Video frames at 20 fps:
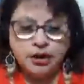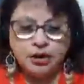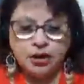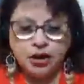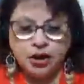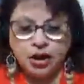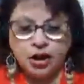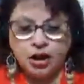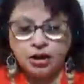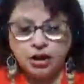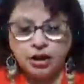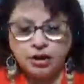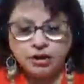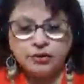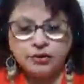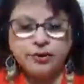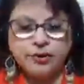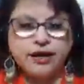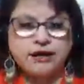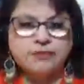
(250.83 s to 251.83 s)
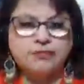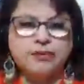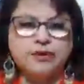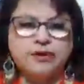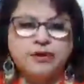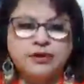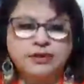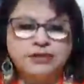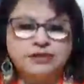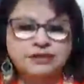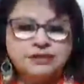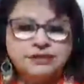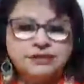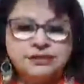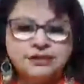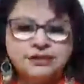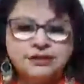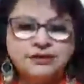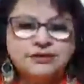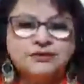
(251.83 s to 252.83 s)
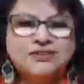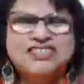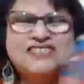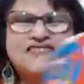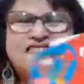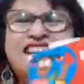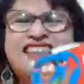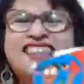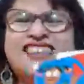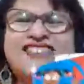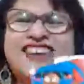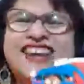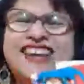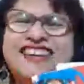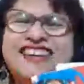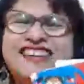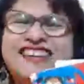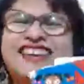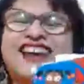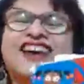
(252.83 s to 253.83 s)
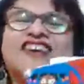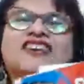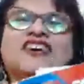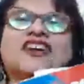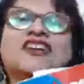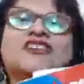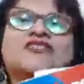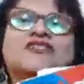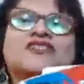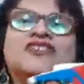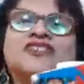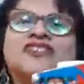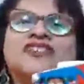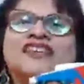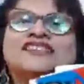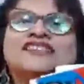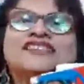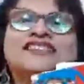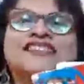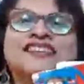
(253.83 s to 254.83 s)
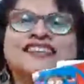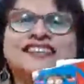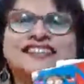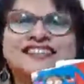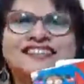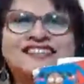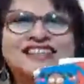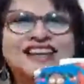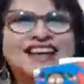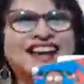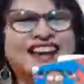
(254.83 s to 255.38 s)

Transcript: all our grade books, which by the way, look how colorful this is.